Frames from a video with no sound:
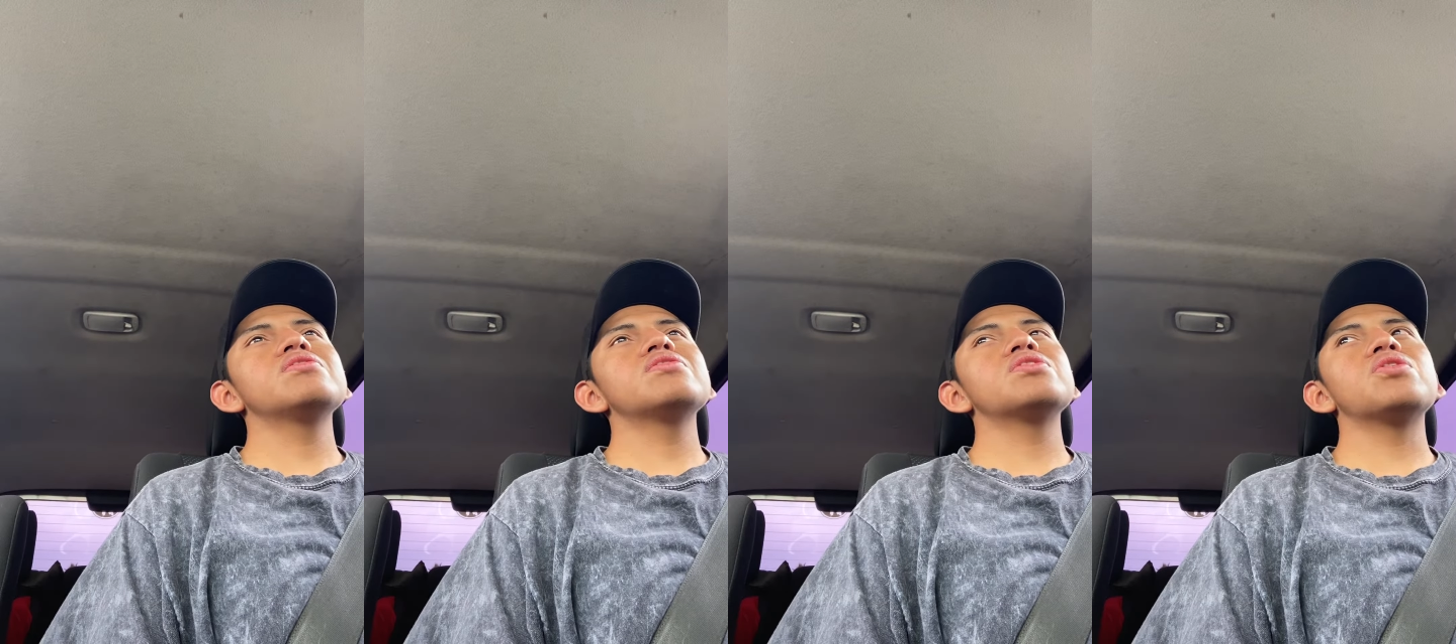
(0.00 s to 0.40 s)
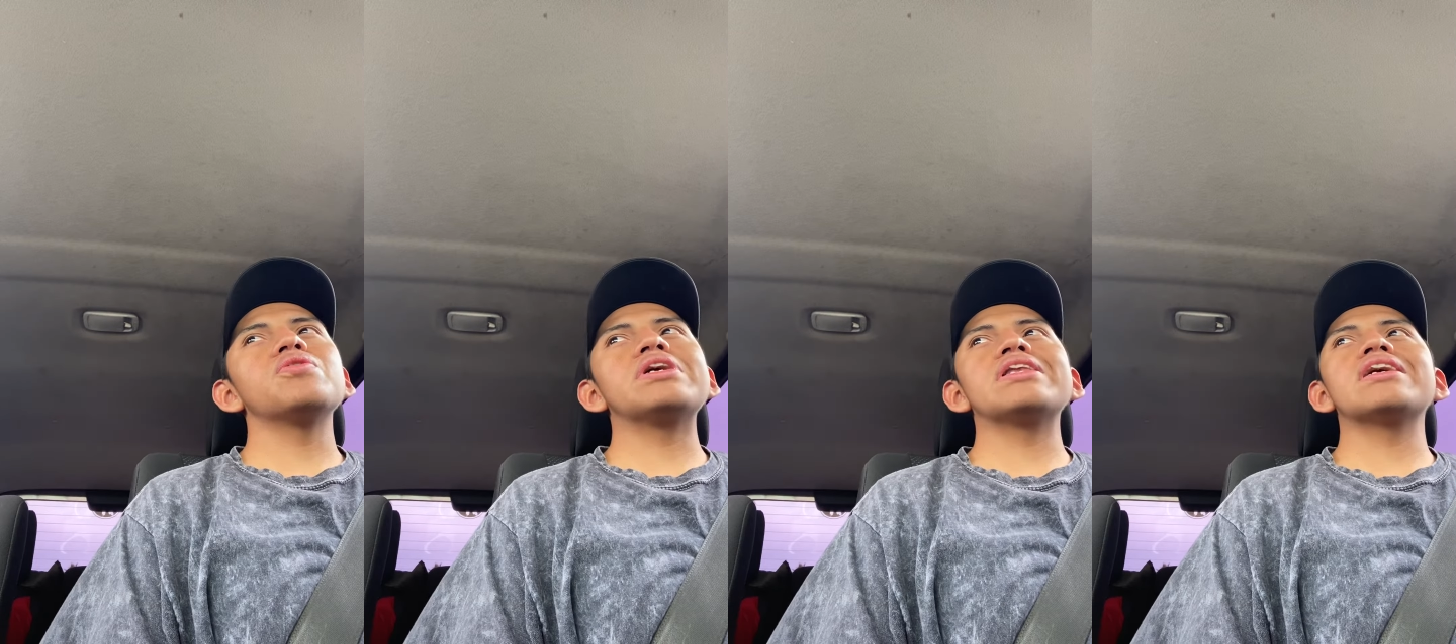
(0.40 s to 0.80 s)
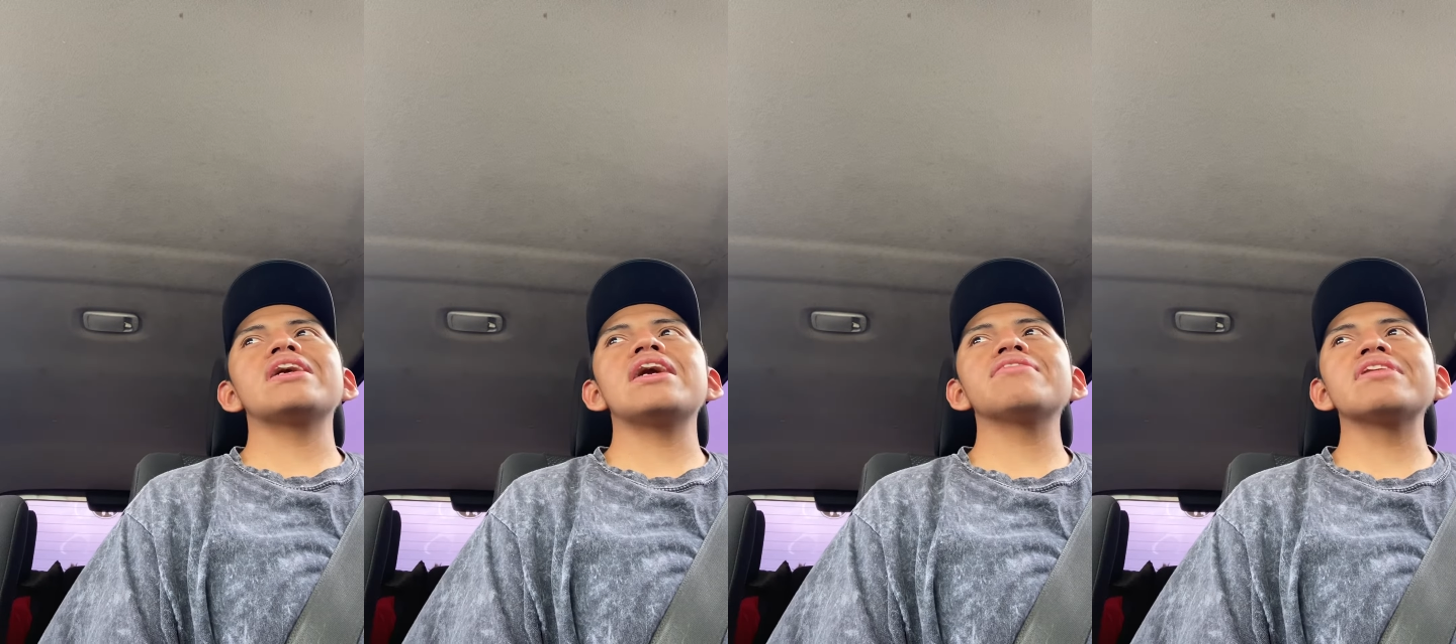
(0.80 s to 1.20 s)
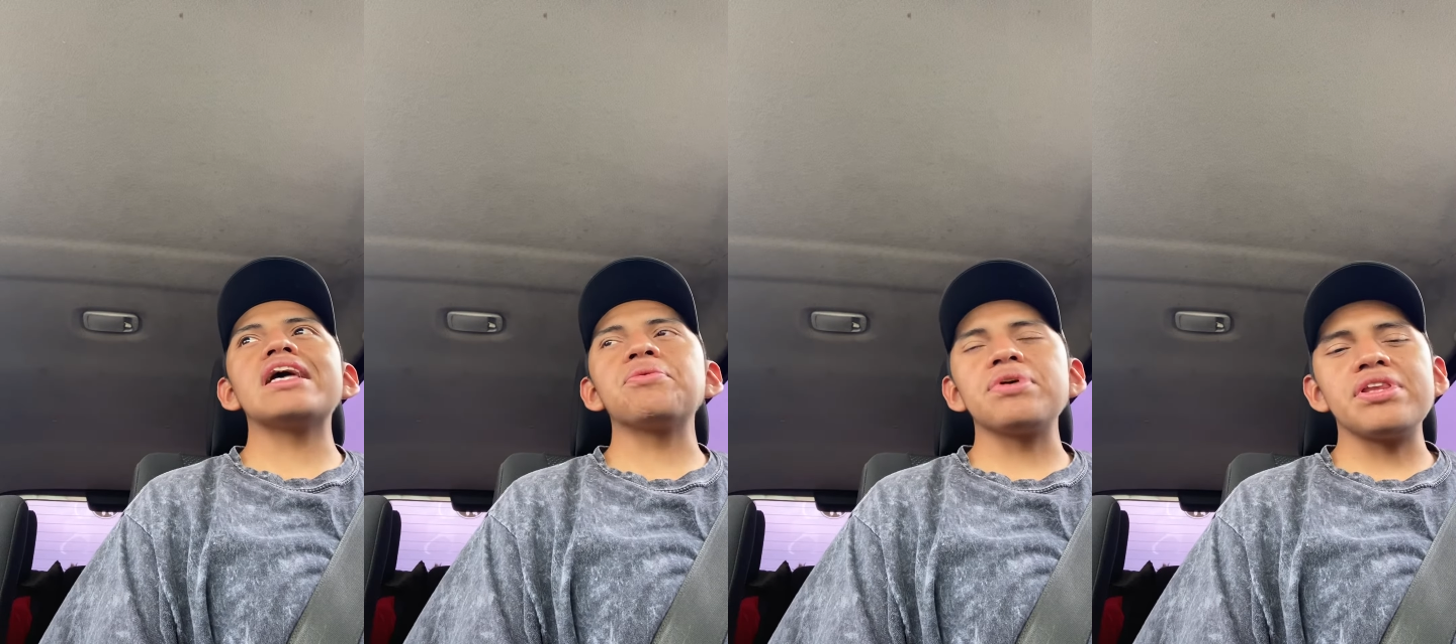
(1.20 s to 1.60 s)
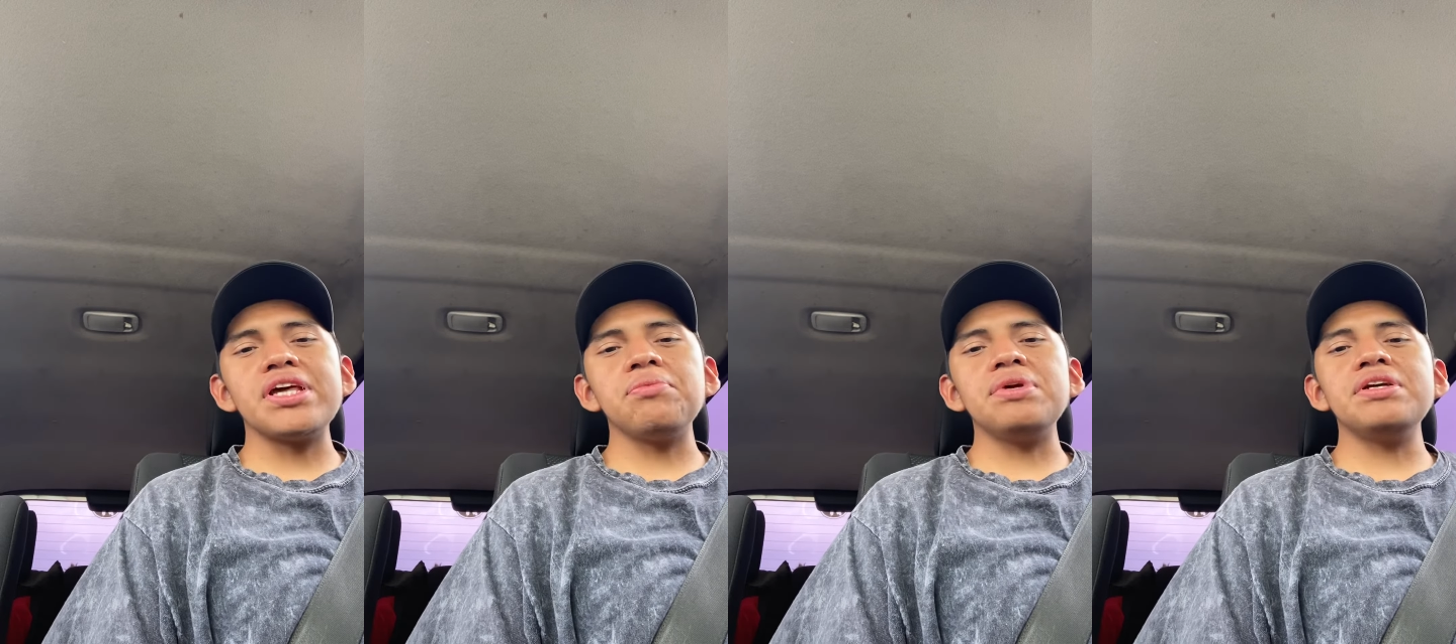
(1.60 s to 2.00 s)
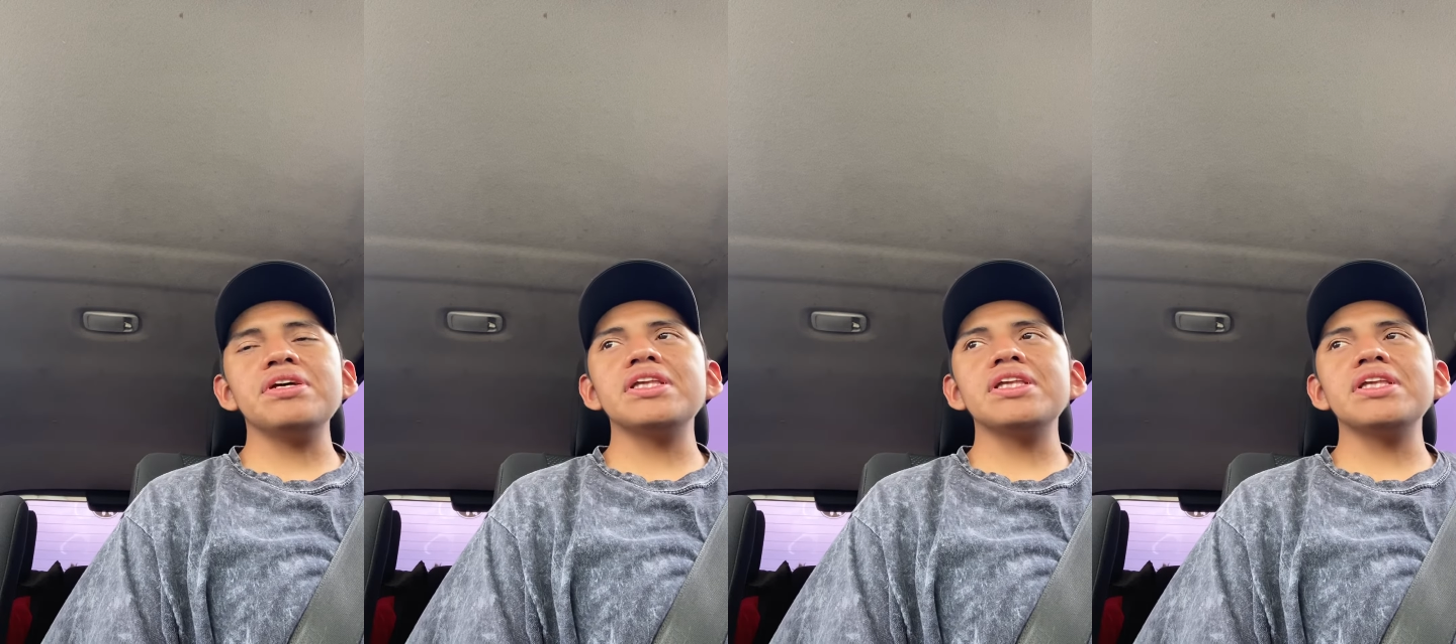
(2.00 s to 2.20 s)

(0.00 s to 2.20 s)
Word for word: knowing that I have a light within me.